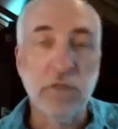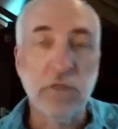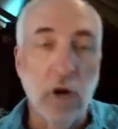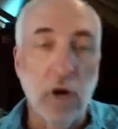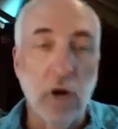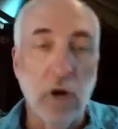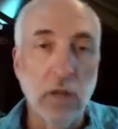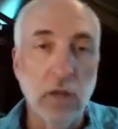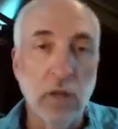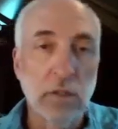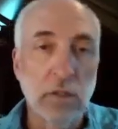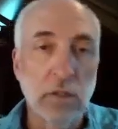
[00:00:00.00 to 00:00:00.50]

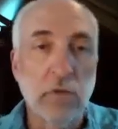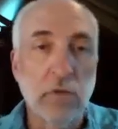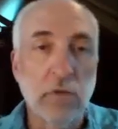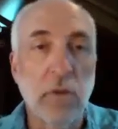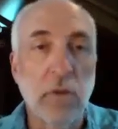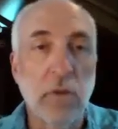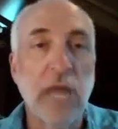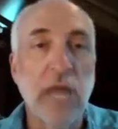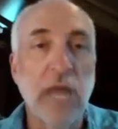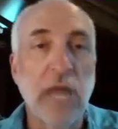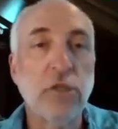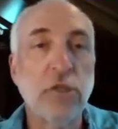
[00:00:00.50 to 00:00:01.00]
First of
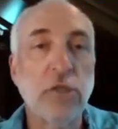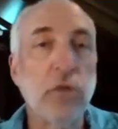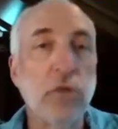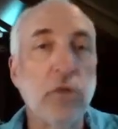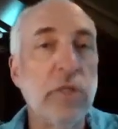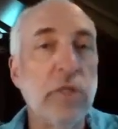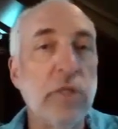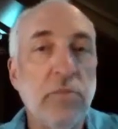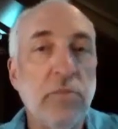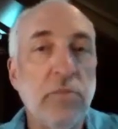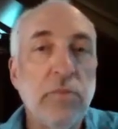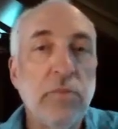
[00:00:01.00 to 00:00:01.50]
all, to
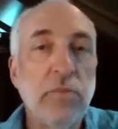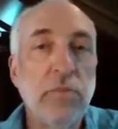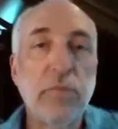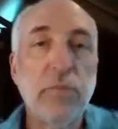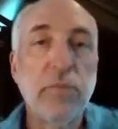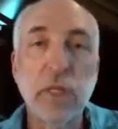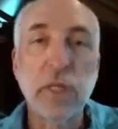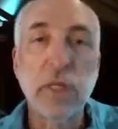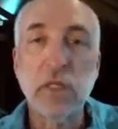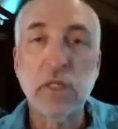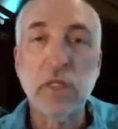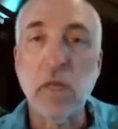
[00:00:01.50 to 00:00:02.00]
remind you,
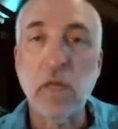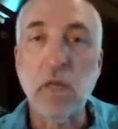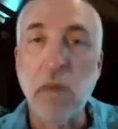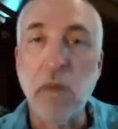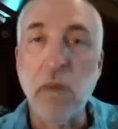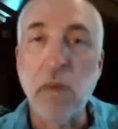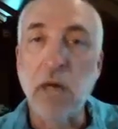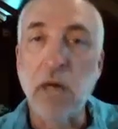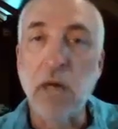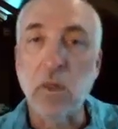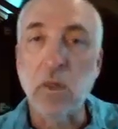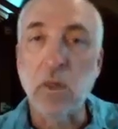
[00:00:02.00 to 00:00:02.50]
in
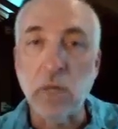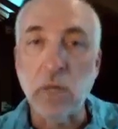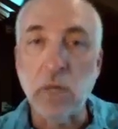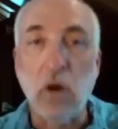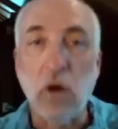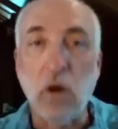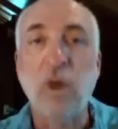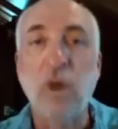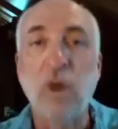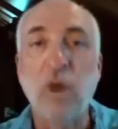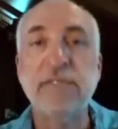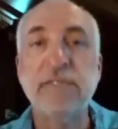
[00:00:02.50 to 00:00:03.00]
building a
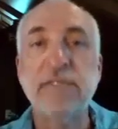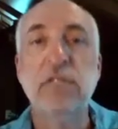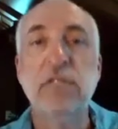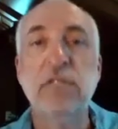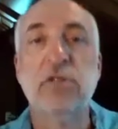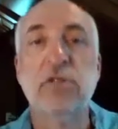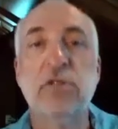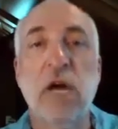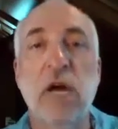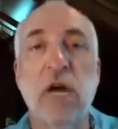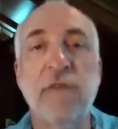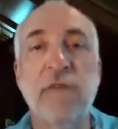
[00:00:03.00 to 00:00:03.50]
model, we
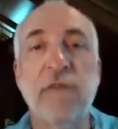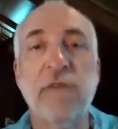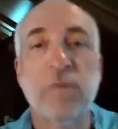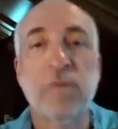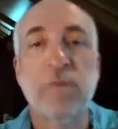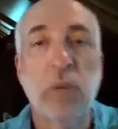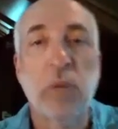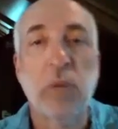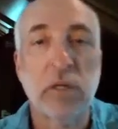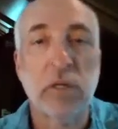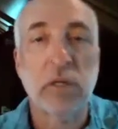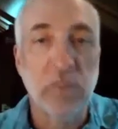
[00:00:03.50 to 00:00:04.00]
often
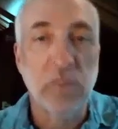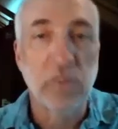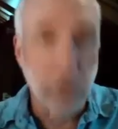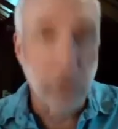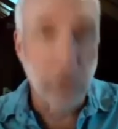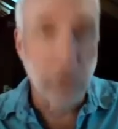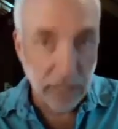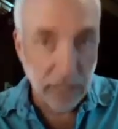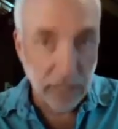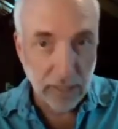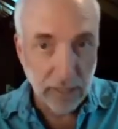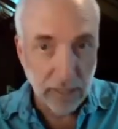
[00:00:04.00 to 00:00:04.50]
strive for
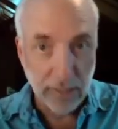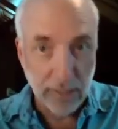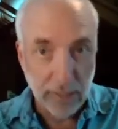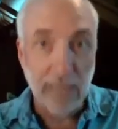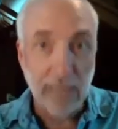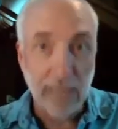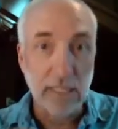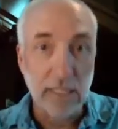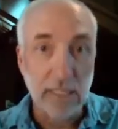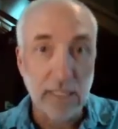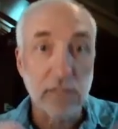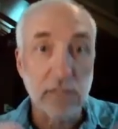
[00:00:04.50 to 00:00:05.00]

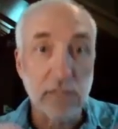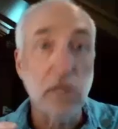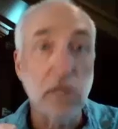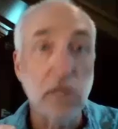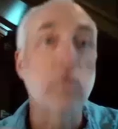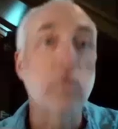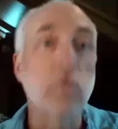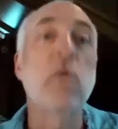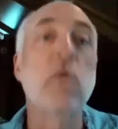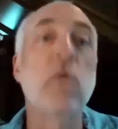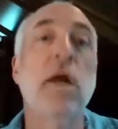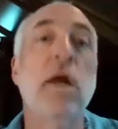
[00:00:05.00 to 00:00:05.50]
parsimony. That
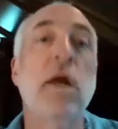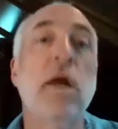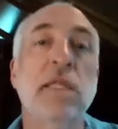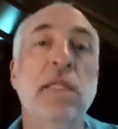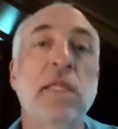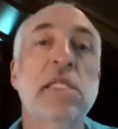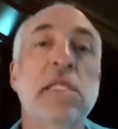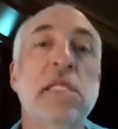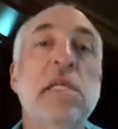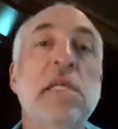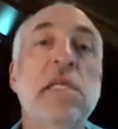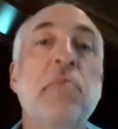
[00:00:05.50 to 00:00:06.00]
is, we
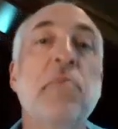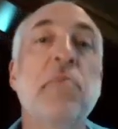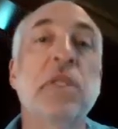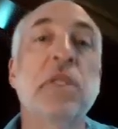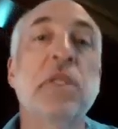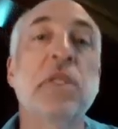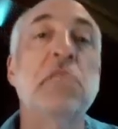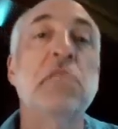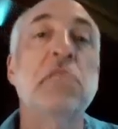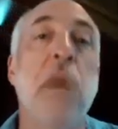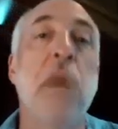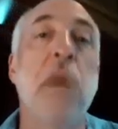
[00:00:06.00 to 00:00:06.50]
want the
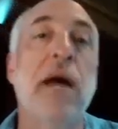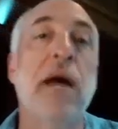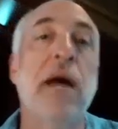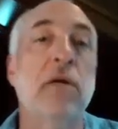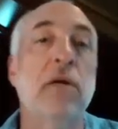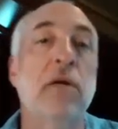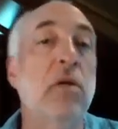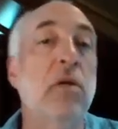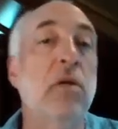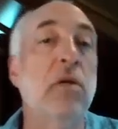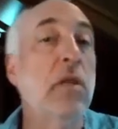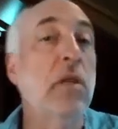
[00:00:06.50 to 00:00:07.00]
simplest
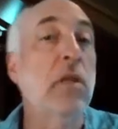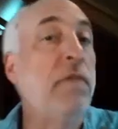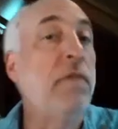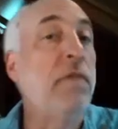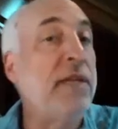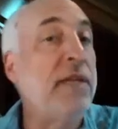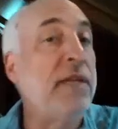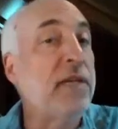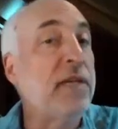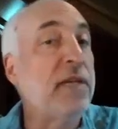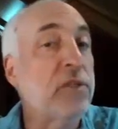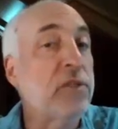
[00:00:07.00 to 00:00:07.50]

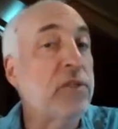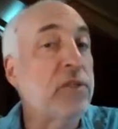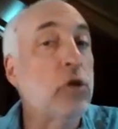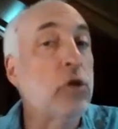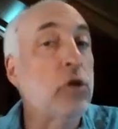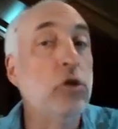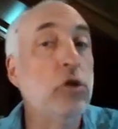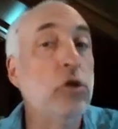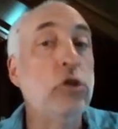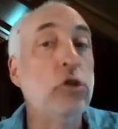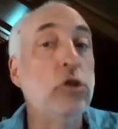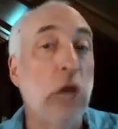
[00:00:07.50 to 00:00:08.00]
model that
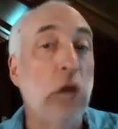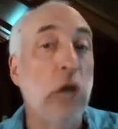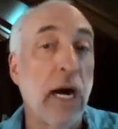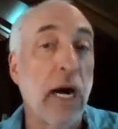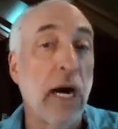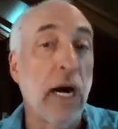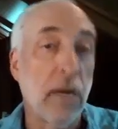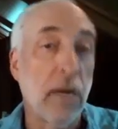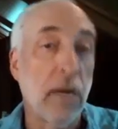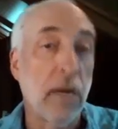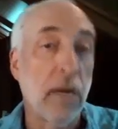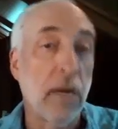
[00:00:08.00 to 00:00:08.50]
does a good
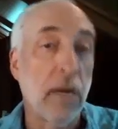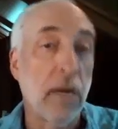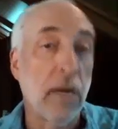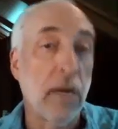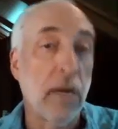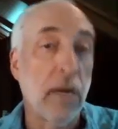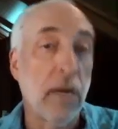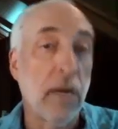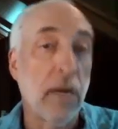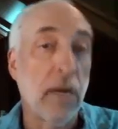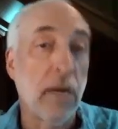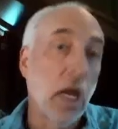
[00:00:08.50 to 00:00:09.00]

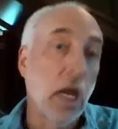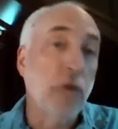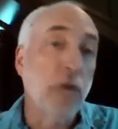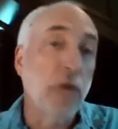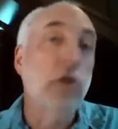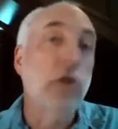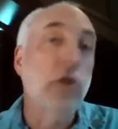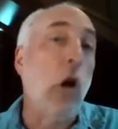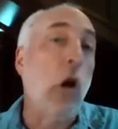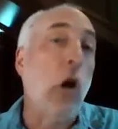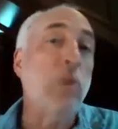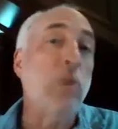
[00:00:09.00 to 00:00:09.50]
job.
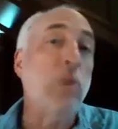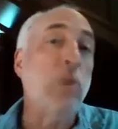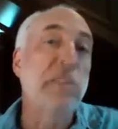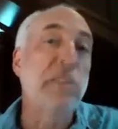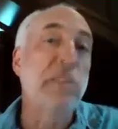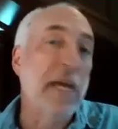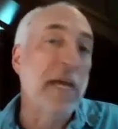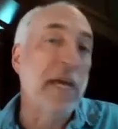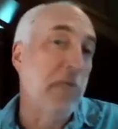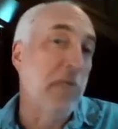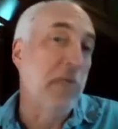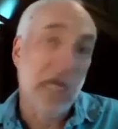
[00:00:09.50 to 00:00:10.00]
You can
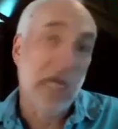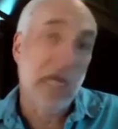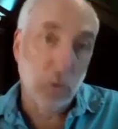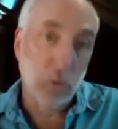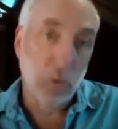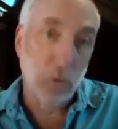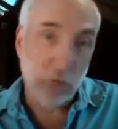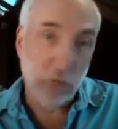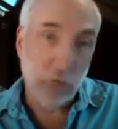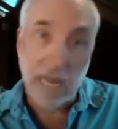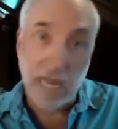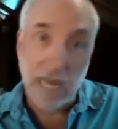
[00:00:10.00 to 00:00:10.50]
always make a
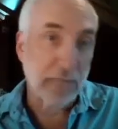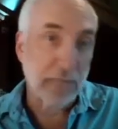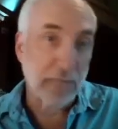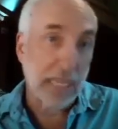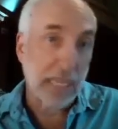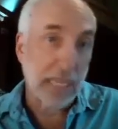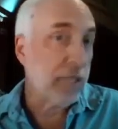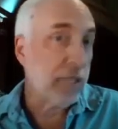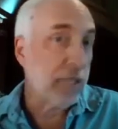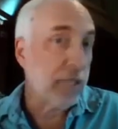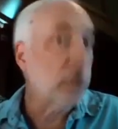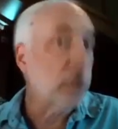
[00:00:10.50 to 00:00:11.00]
model more
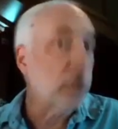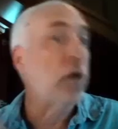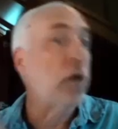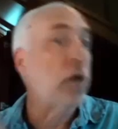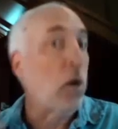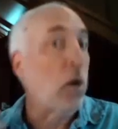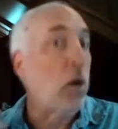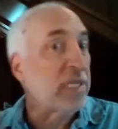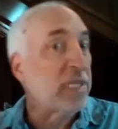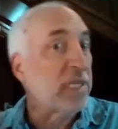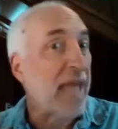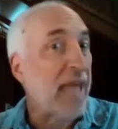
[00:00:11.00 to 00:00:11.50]

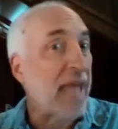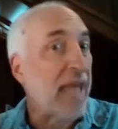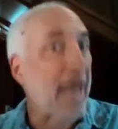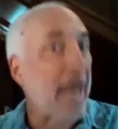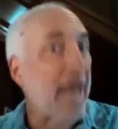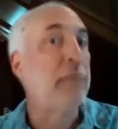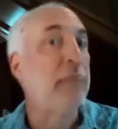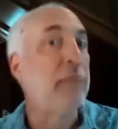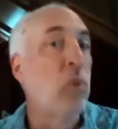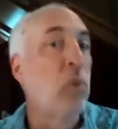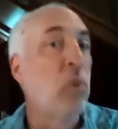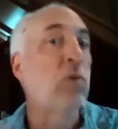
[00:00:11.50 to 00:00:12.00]
complicated. You can
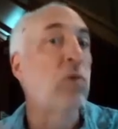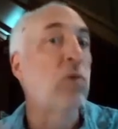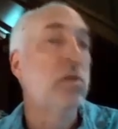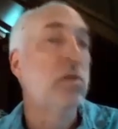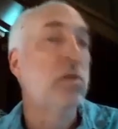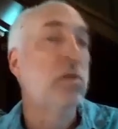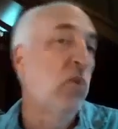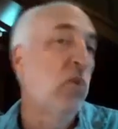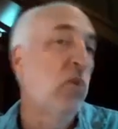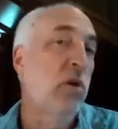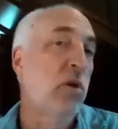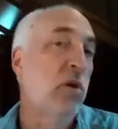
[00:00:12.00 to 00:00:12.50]
always add
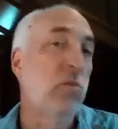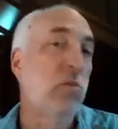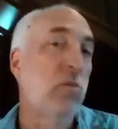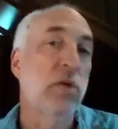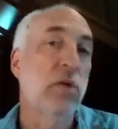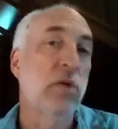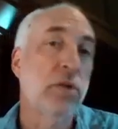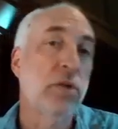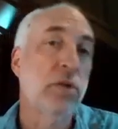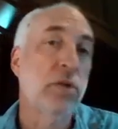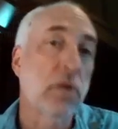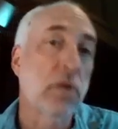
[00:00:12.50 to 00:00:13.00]
more and
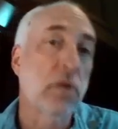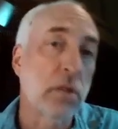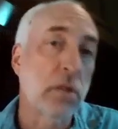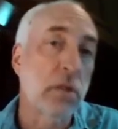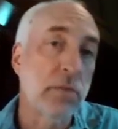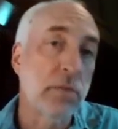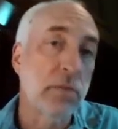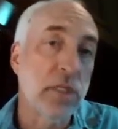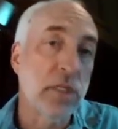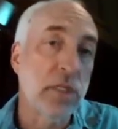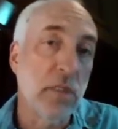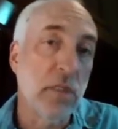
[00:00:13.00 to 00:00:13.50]
more and more
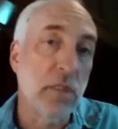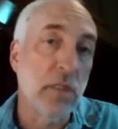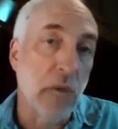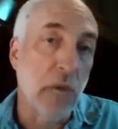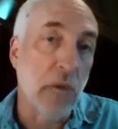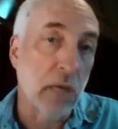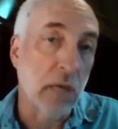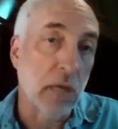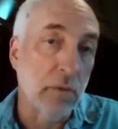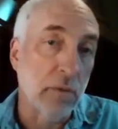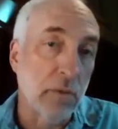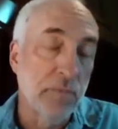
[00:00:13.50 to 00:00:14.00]
terms
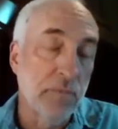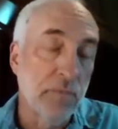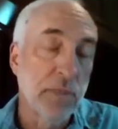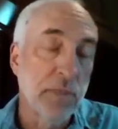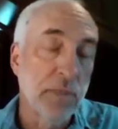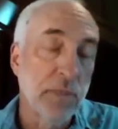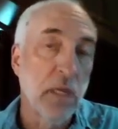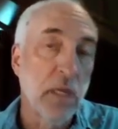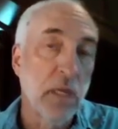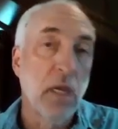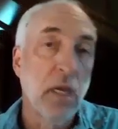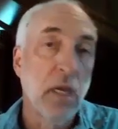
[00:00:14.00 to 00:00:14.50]
to the model.